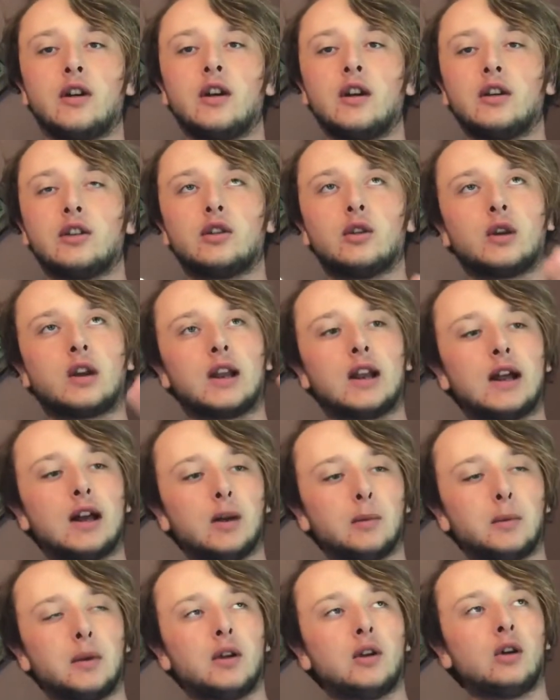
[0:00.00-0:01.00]
so it can help
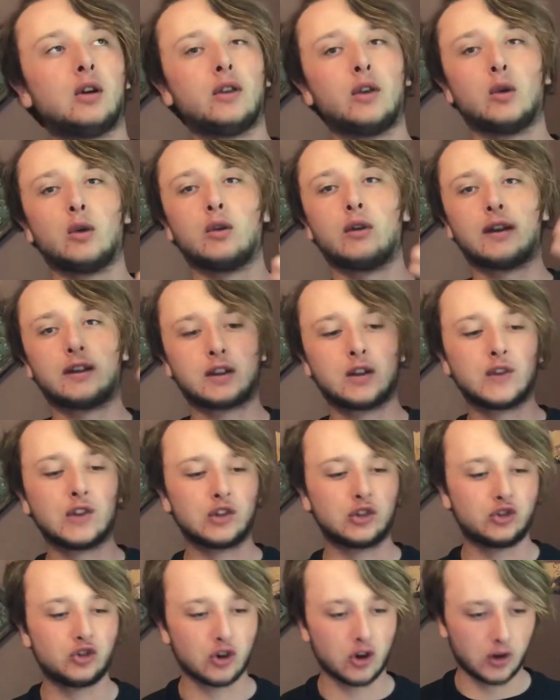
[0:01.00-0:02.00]
it on the rest of its
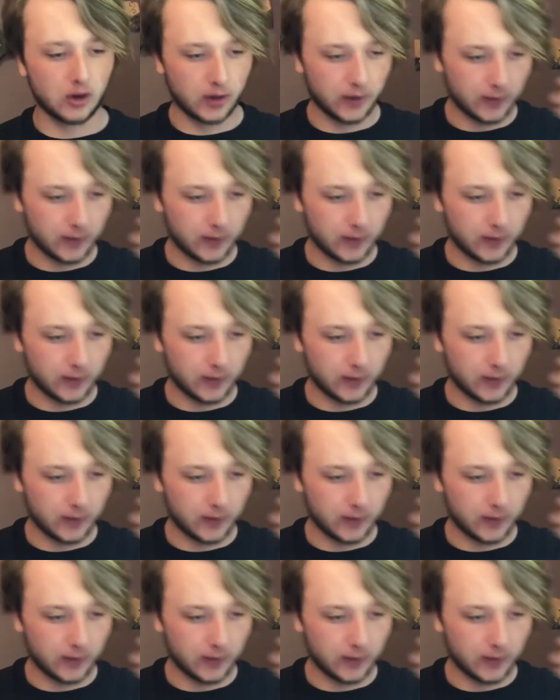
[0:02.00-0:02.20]
journey.